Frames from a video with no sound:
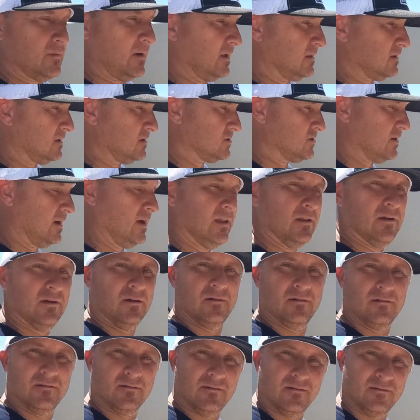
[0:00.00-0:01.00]
about the
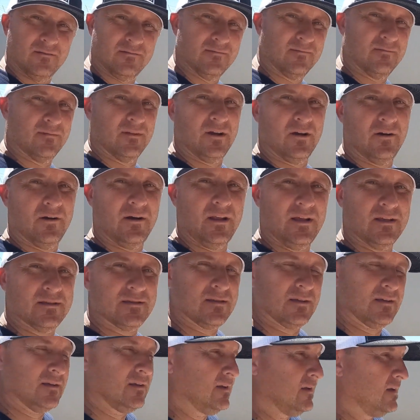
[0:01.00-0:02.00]
trailer, there it
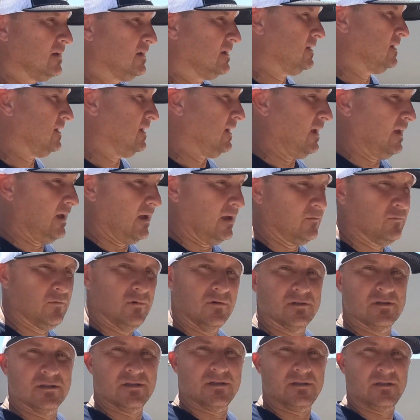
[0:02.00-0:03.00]
is. And
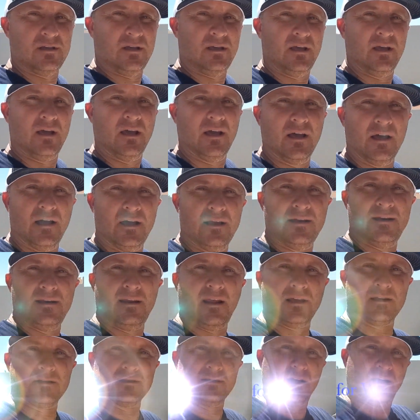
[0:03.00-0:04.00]
we'll see you
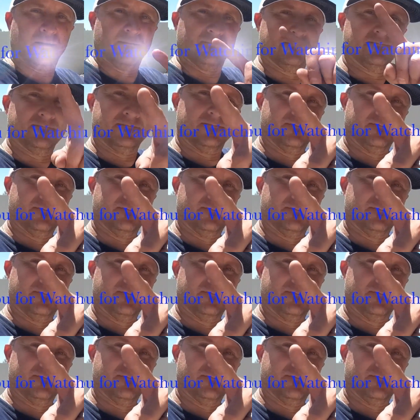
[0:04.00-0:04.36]
next time.